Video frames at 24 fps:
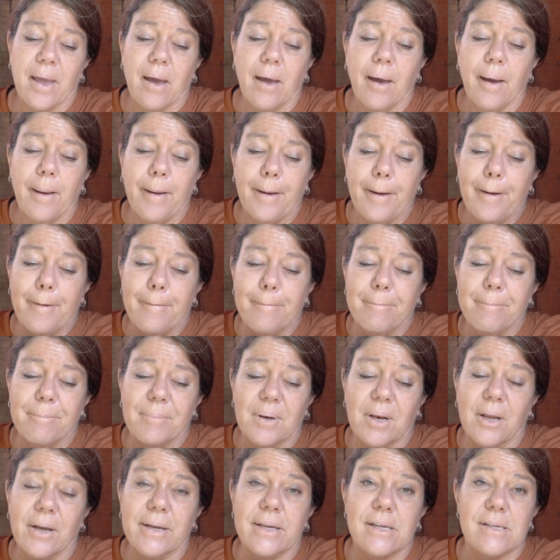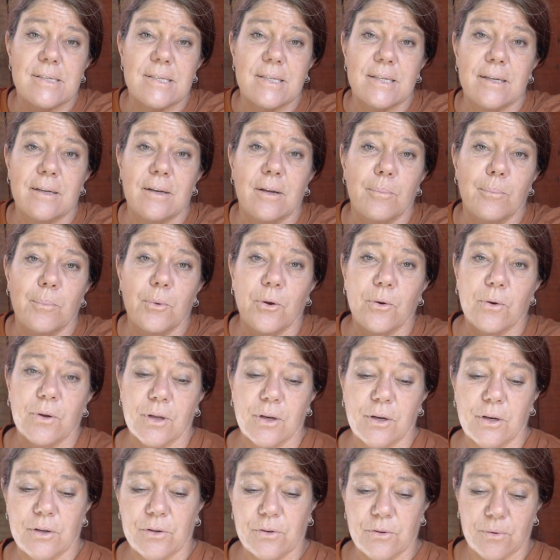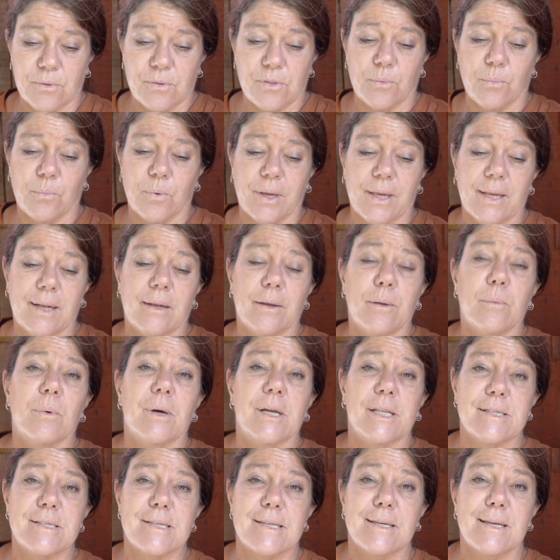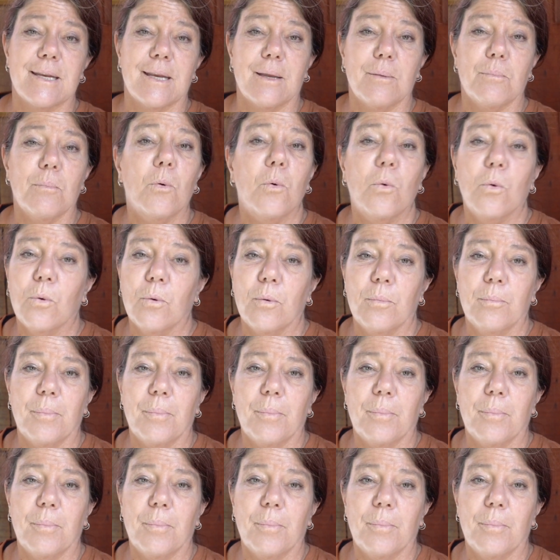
Like I said, I'm not going to do the weekly ones anymore,